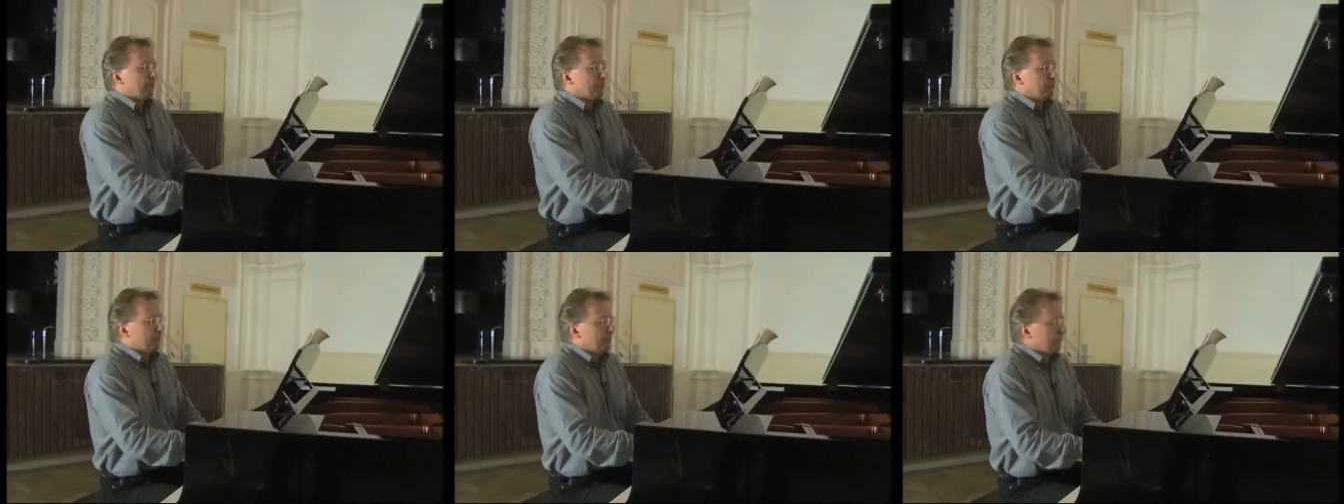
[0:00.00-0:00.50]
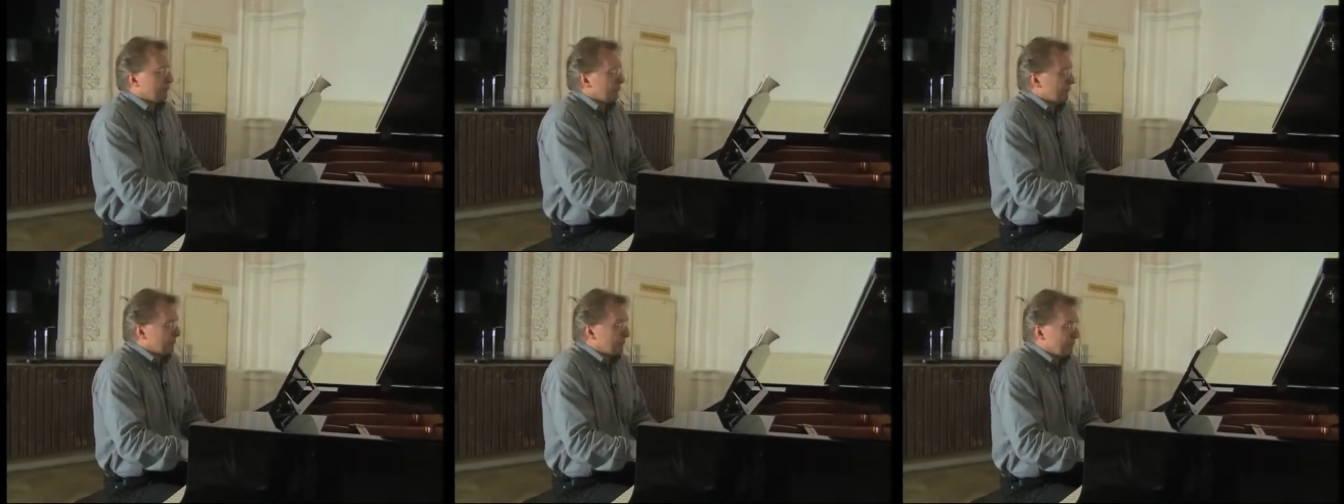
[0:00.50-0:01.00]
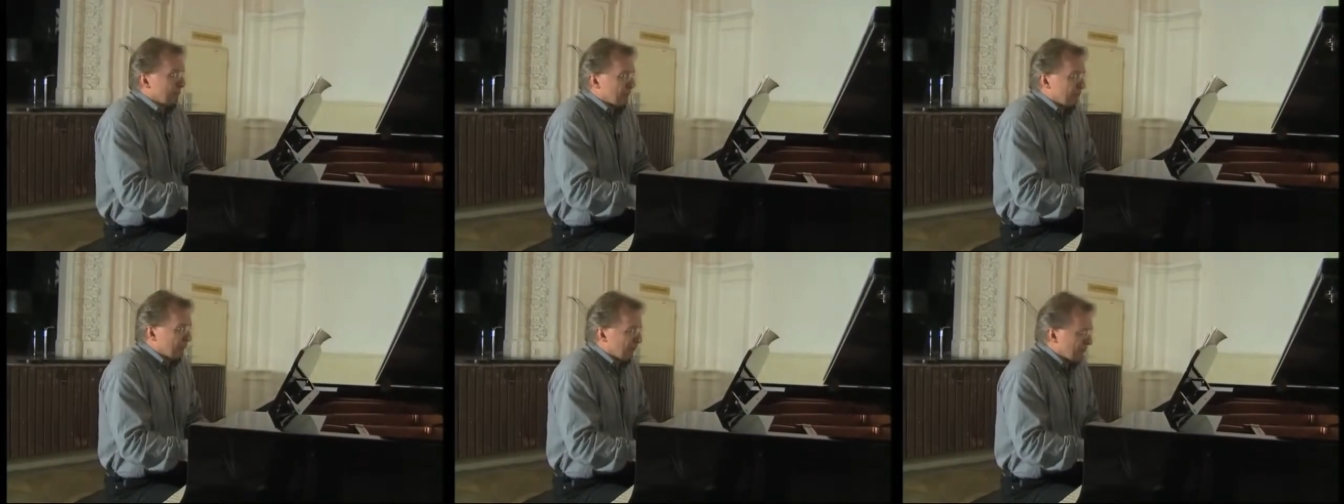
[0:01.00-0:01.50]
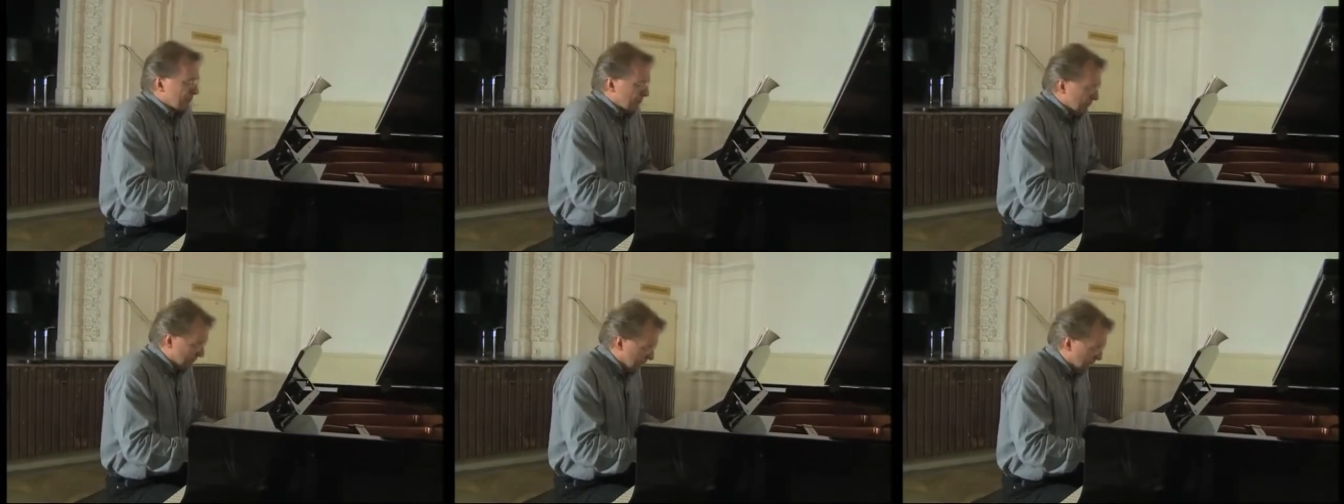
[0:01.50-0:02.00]
acquired the tools
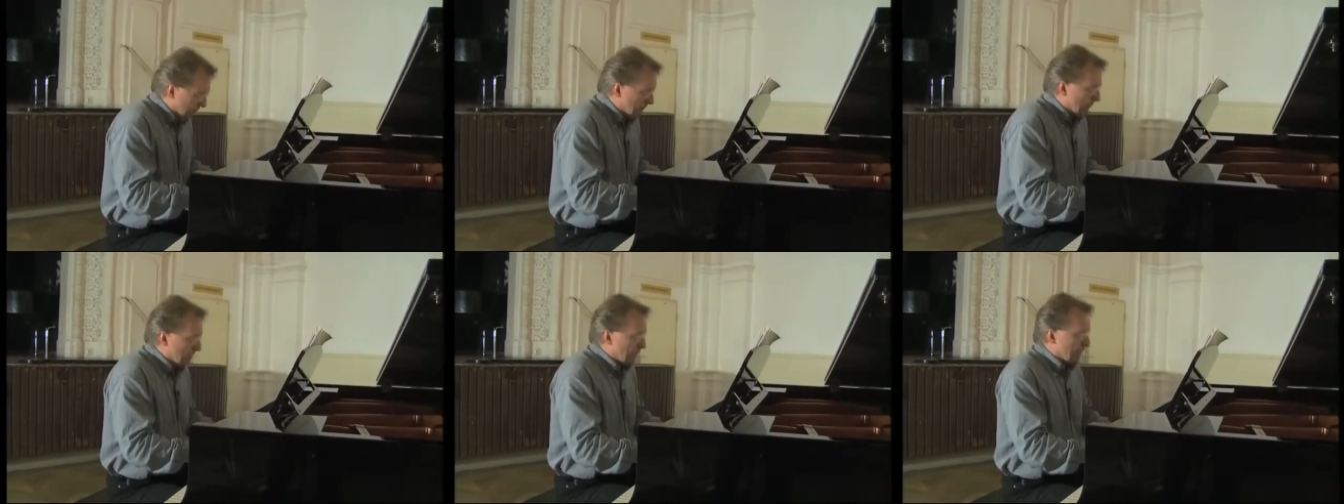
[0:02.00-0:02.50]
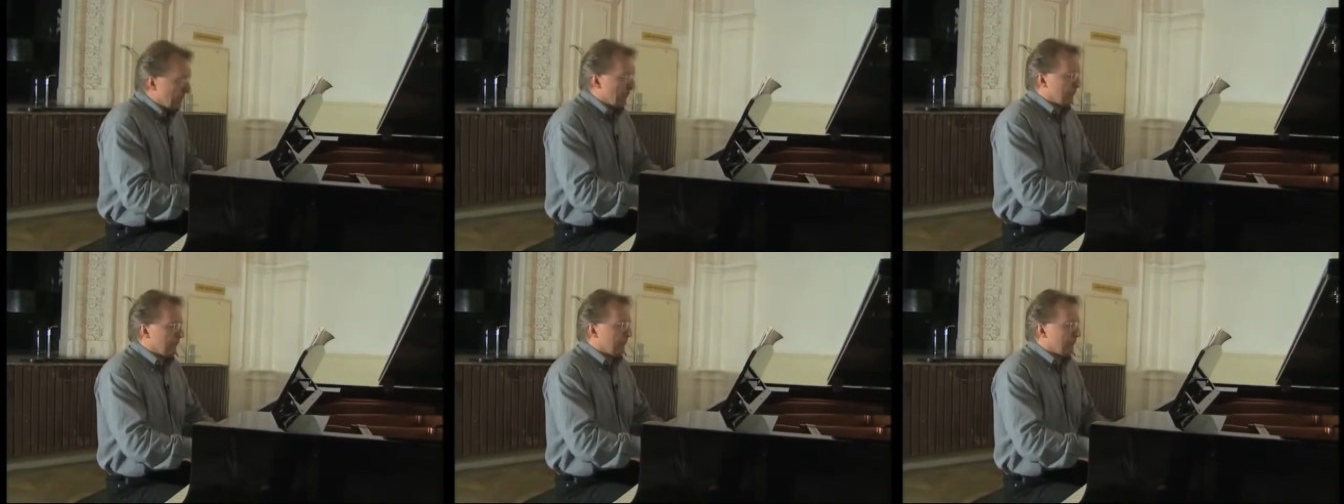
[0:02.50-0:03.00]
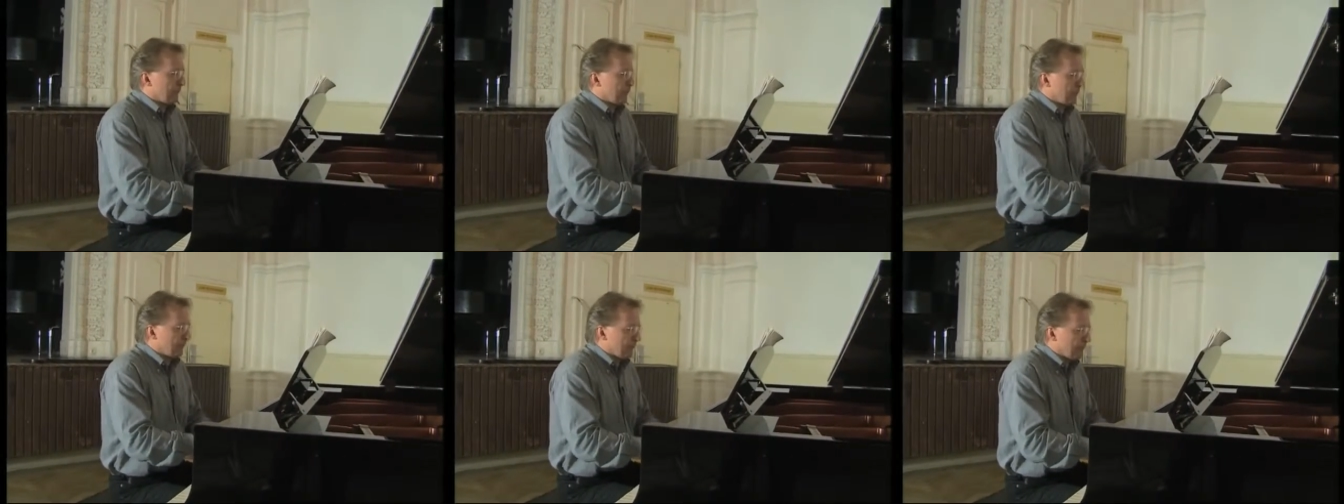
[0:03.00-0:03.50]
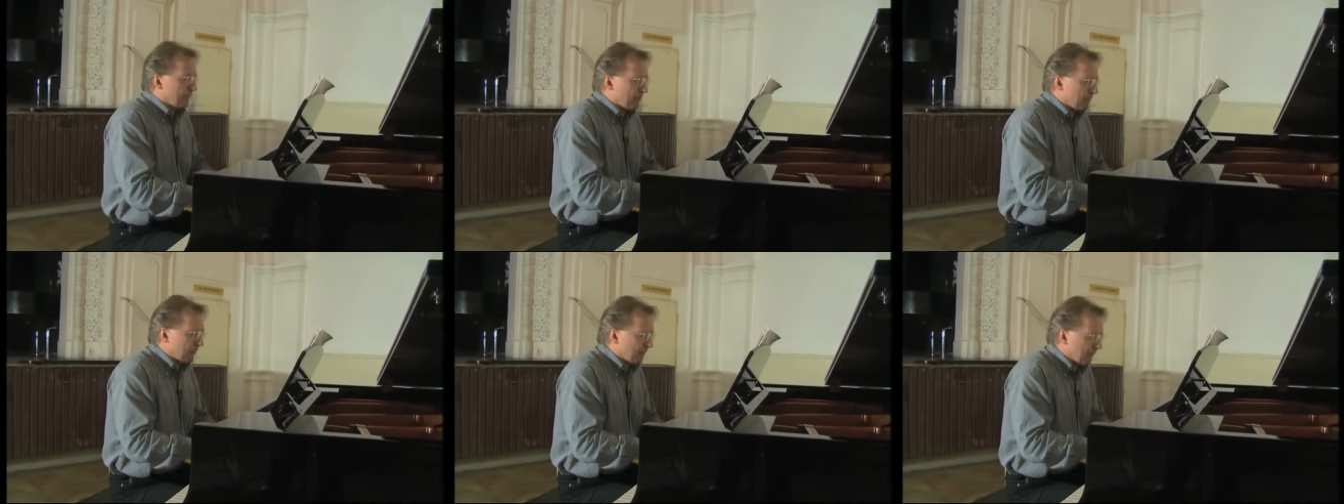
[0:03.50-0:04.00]
necessary for chamber music and to
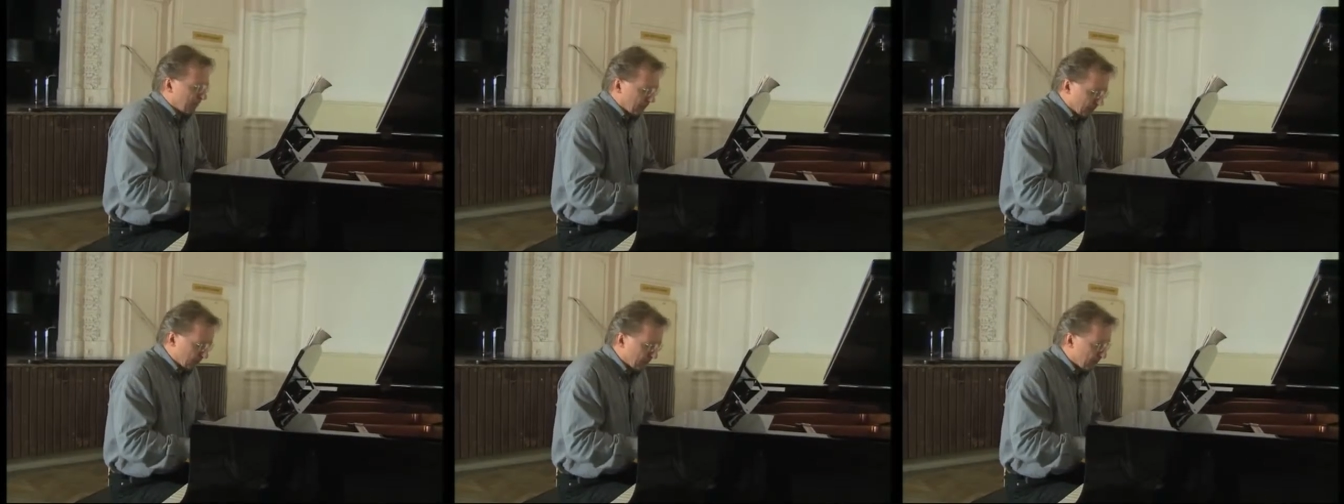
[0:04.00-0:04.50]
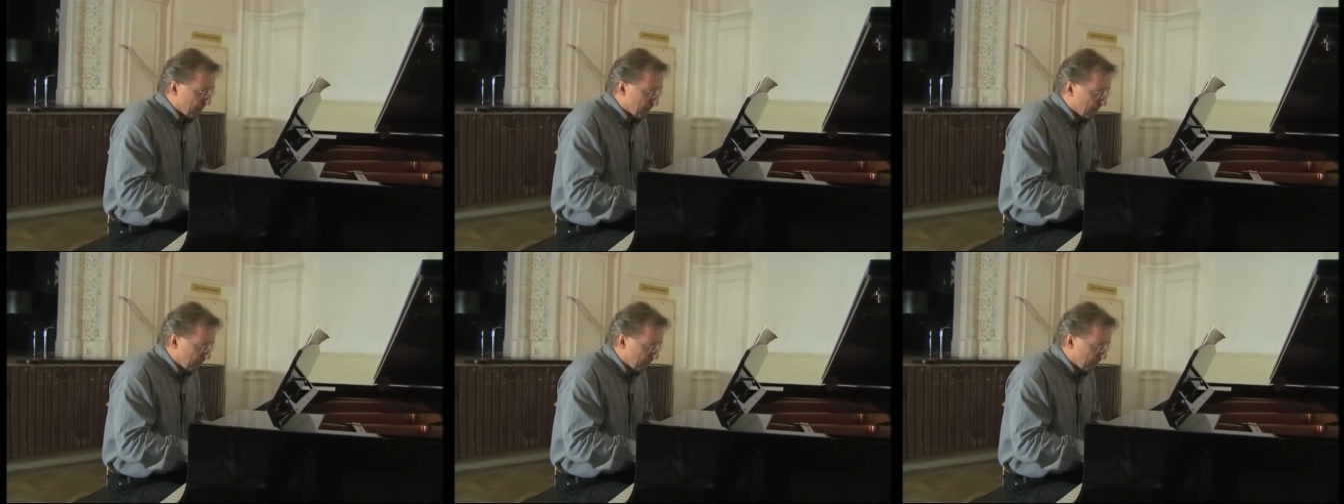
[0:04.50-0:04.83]
accompany Lieder.